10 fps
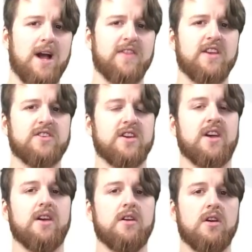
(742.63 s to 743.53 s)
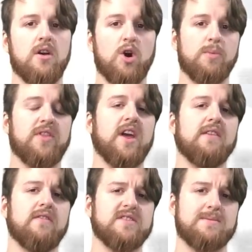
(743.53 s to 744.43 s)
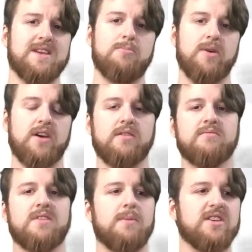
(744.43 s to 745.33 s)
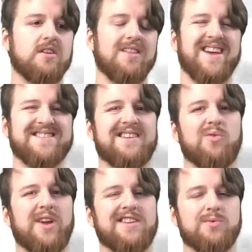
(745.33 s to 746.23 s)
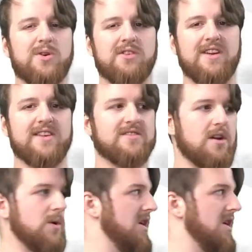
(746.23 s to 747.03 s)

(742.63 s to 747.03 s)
buy this shirt come 30th of September. That means you've got less than a week to order it. So